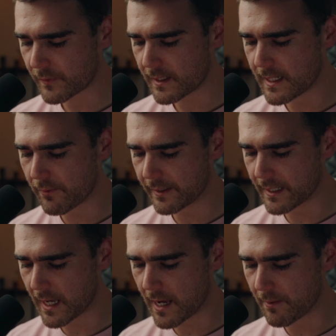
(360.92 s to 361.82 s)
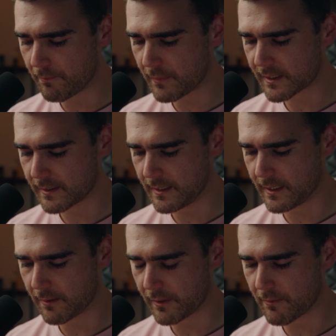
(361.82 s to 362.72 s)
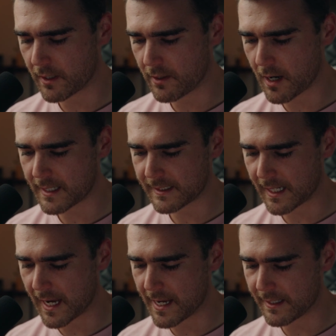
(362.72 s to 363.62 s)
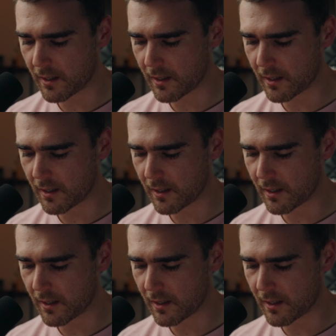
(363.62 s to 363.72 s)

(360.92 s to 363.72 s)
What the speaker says: Now we're going to get a musketeer coming up nice and